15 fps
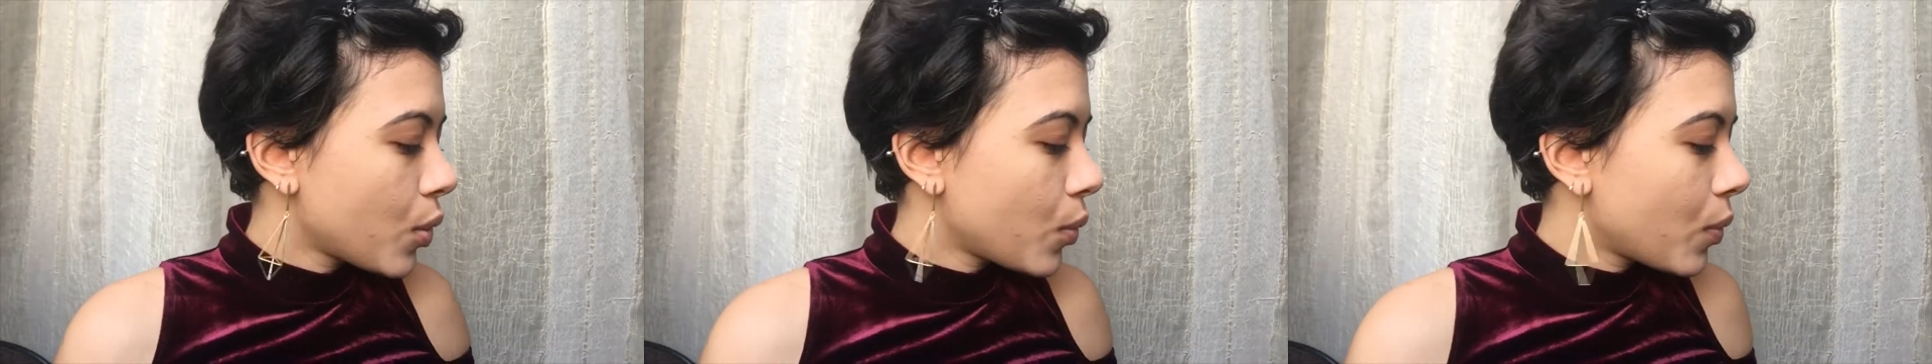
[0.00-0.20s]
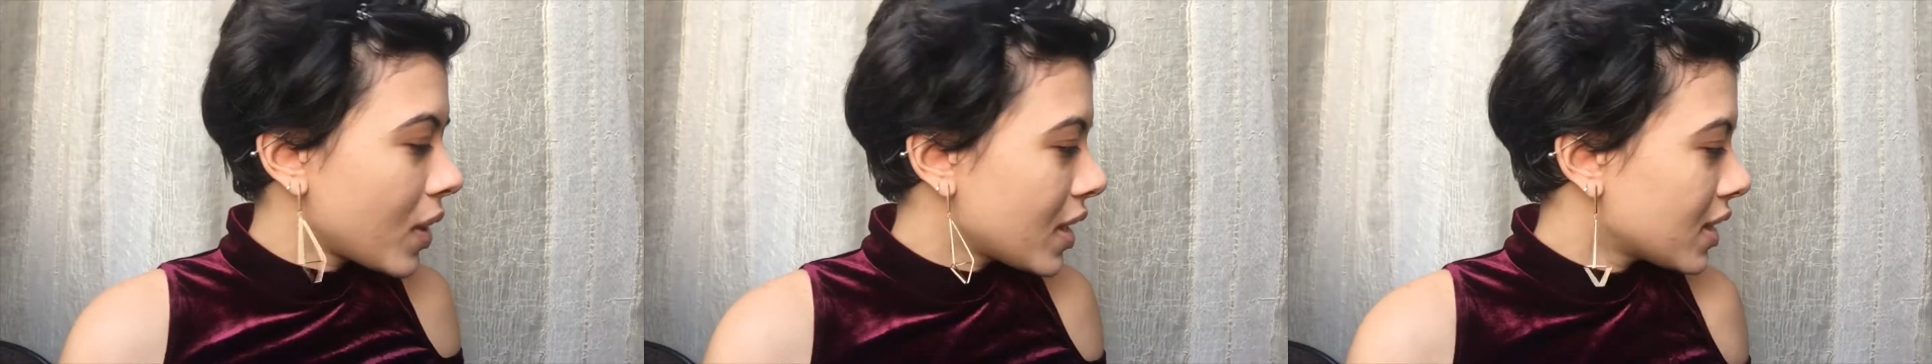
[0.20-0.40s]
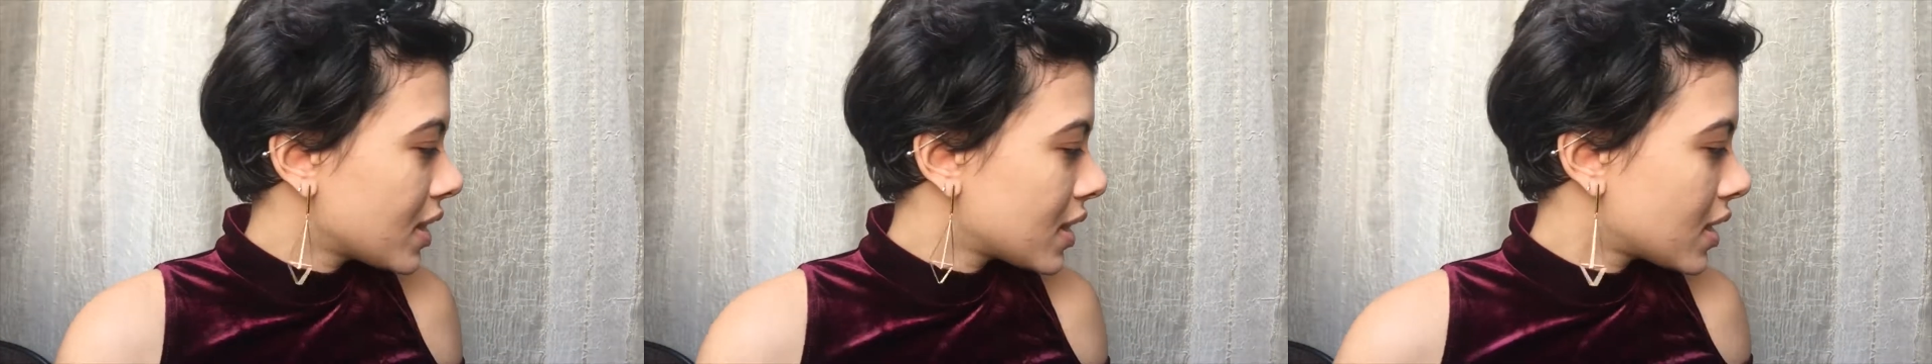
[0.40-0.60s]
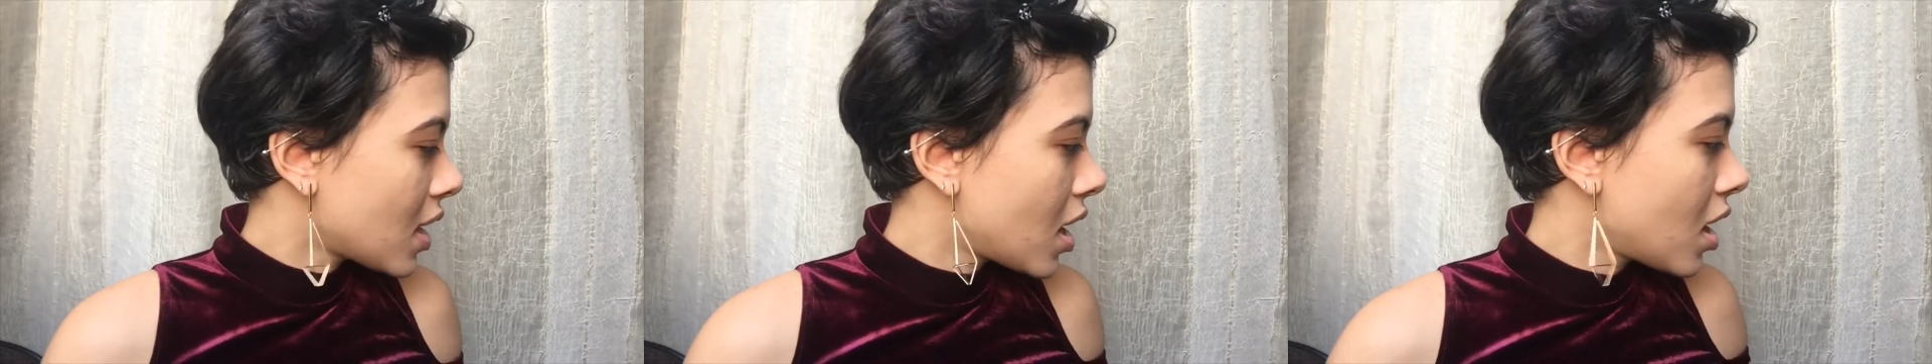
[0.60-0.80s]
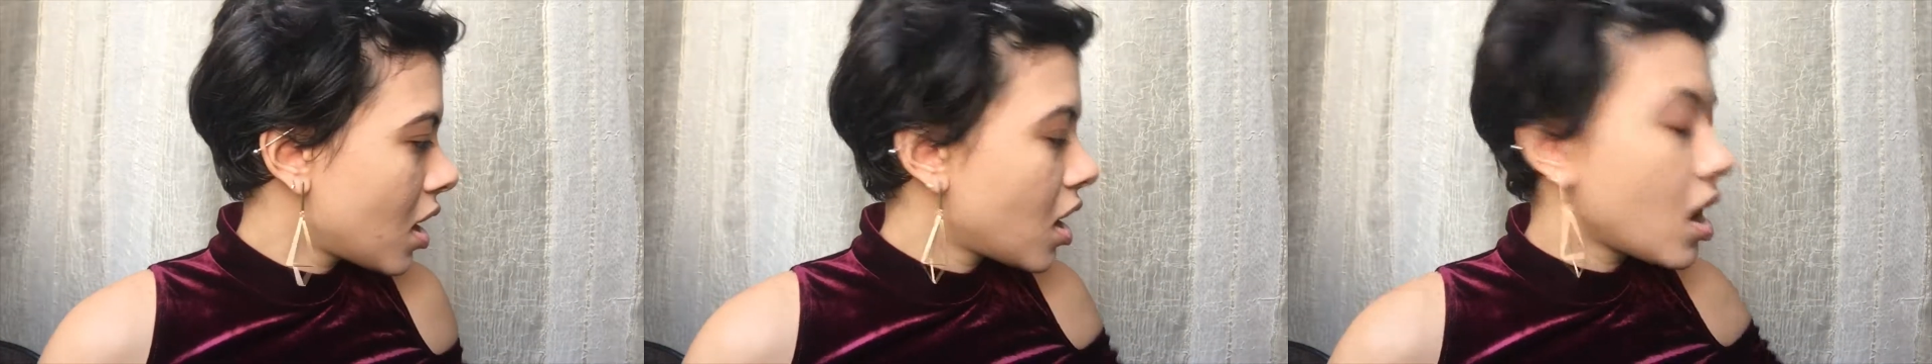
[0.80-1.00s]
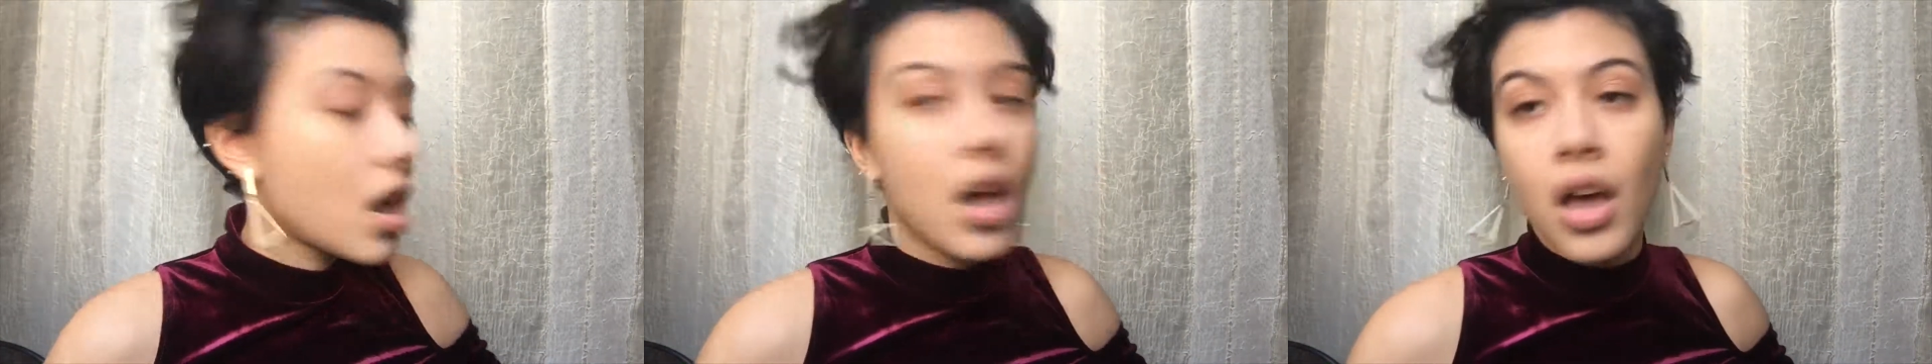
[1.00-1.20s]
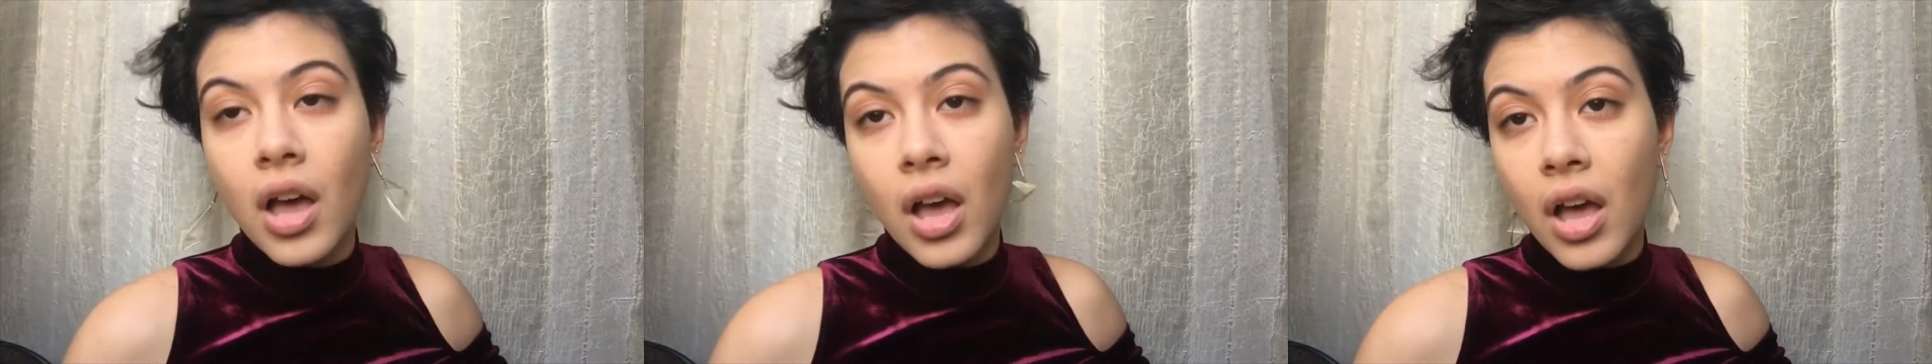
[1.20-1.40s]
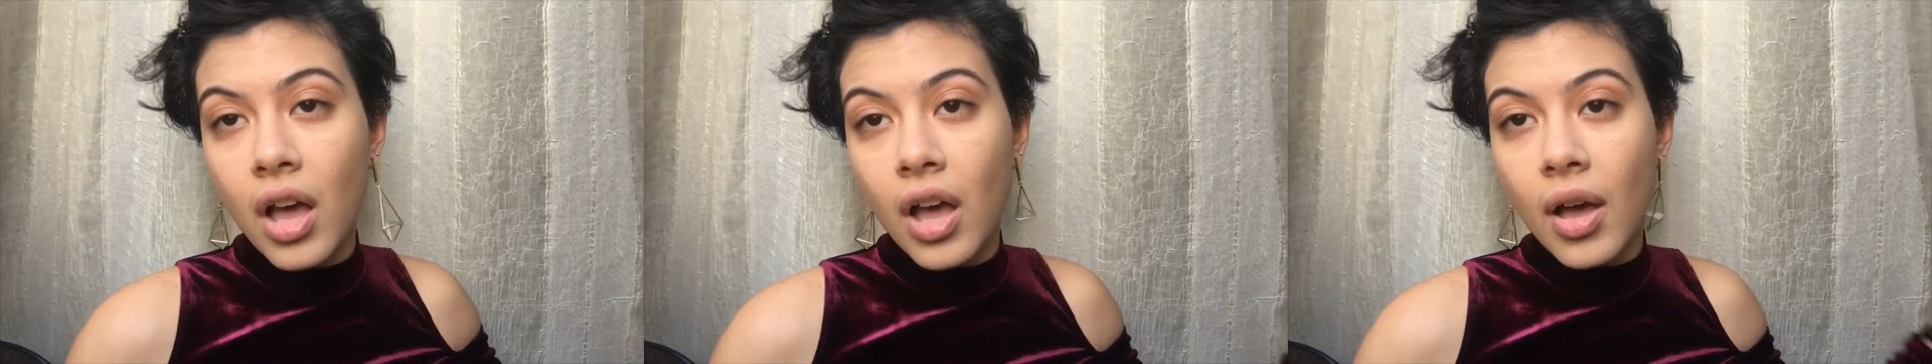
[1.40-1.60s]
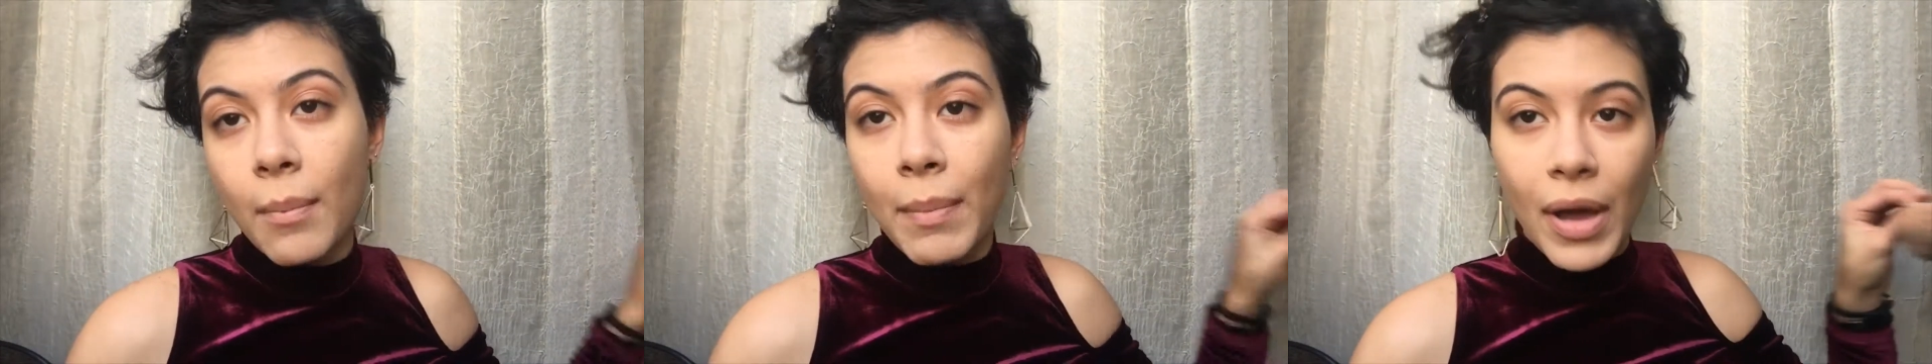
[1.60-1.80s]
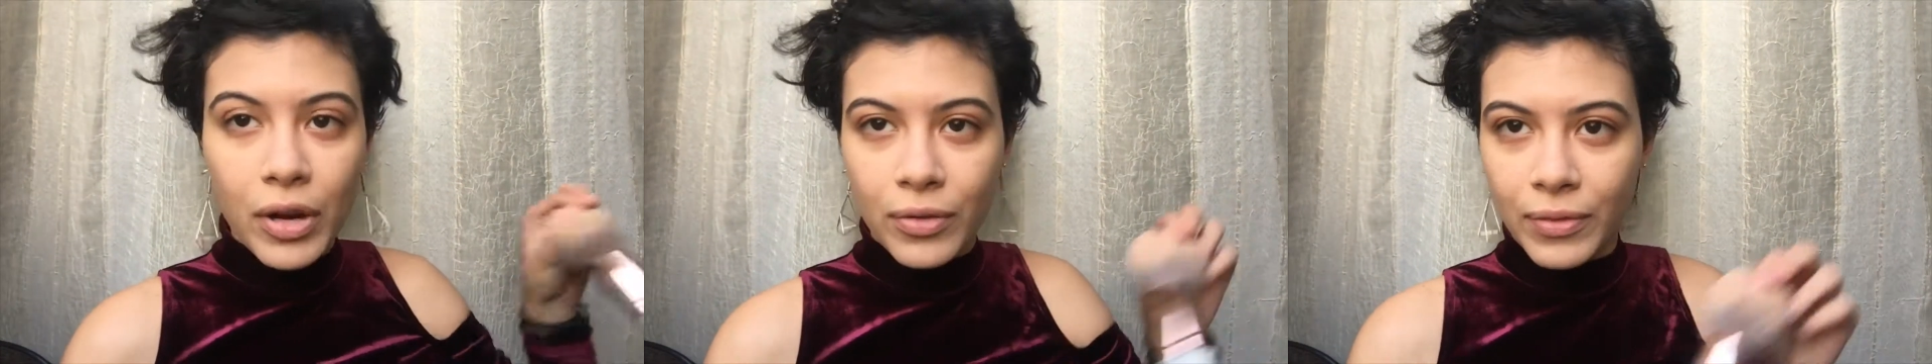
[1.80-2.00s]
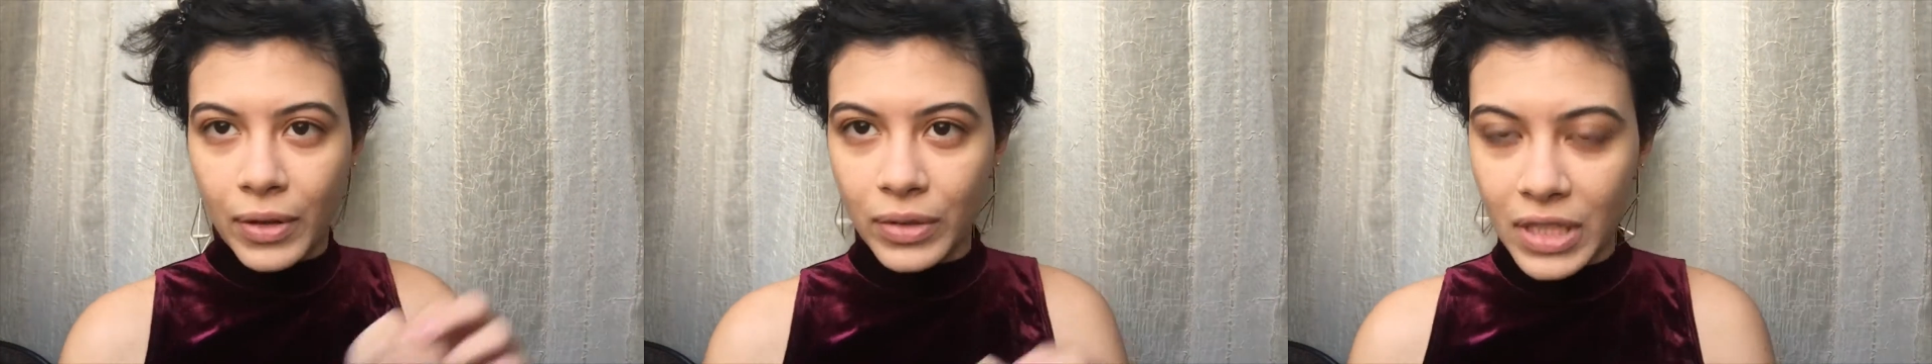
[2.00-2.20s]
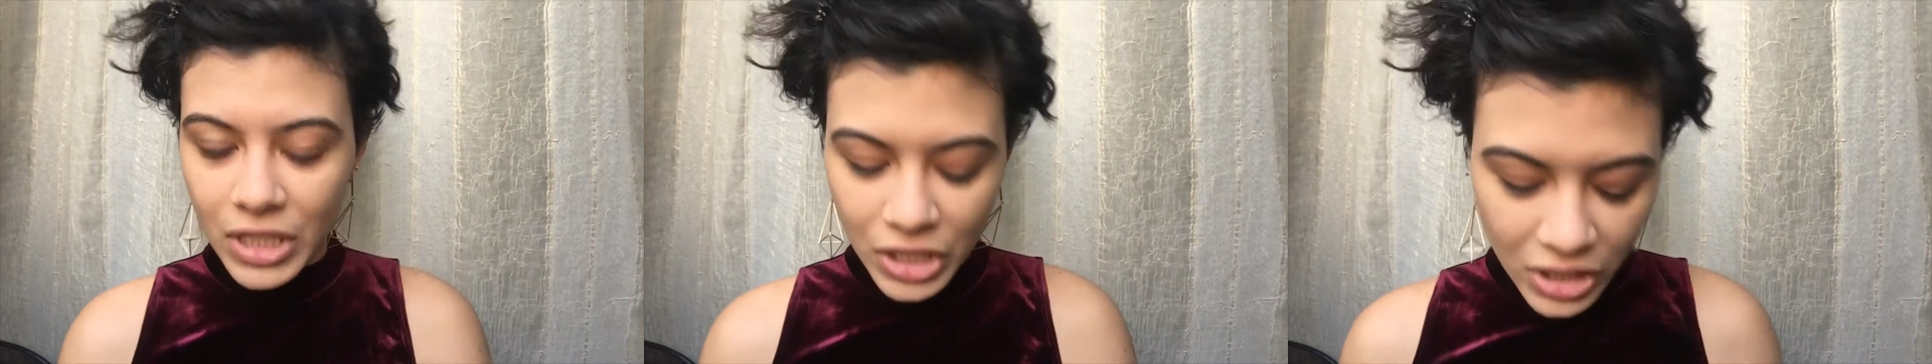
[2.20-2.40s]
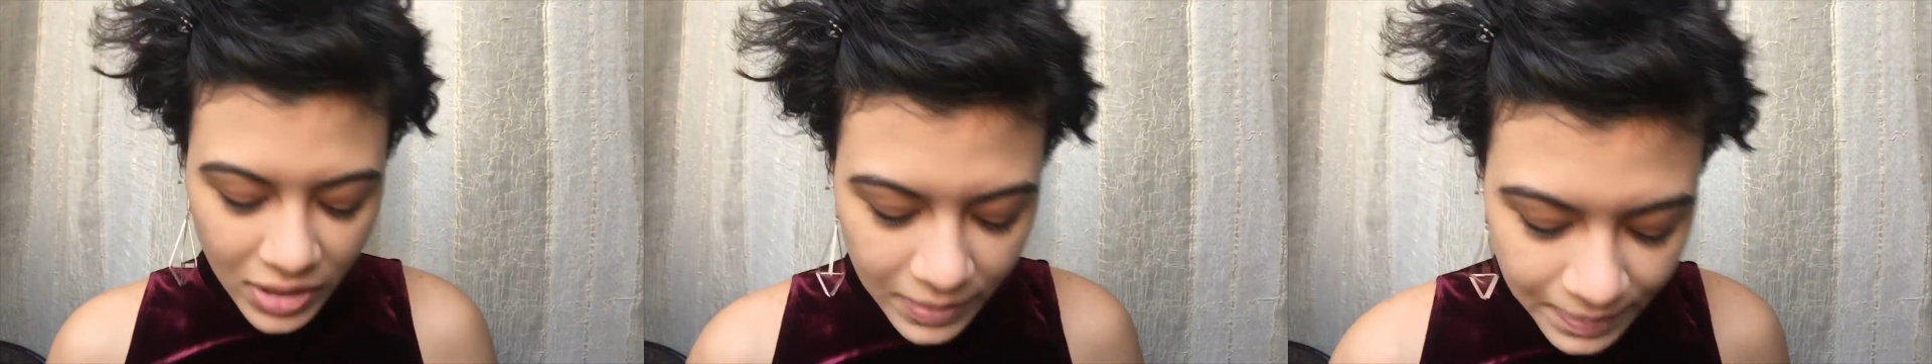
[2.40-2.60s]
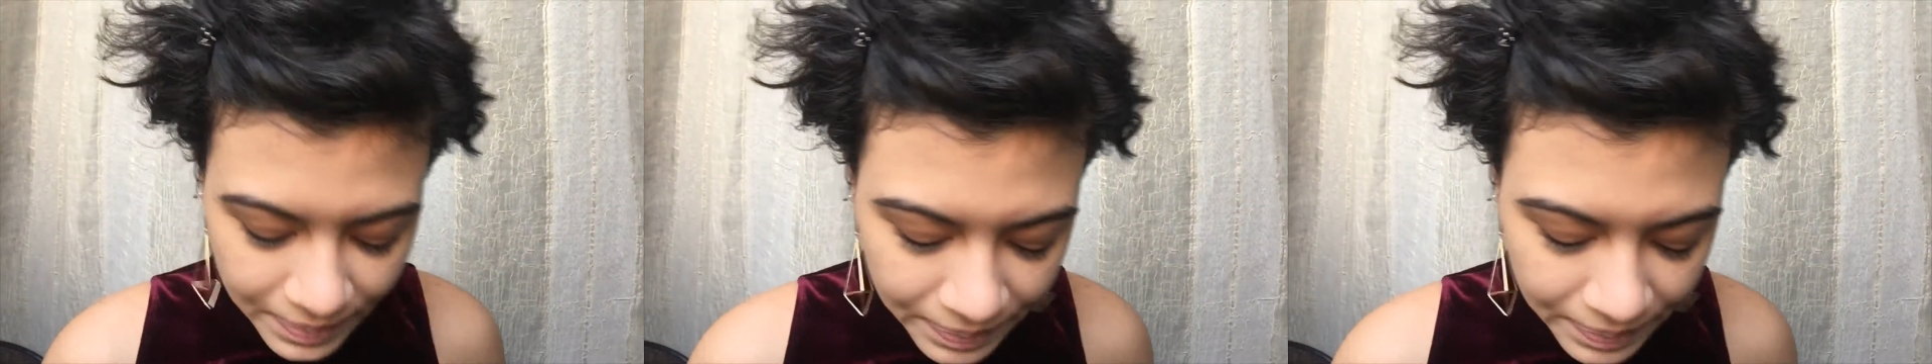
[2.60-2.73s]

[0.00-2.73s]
with powder foundation.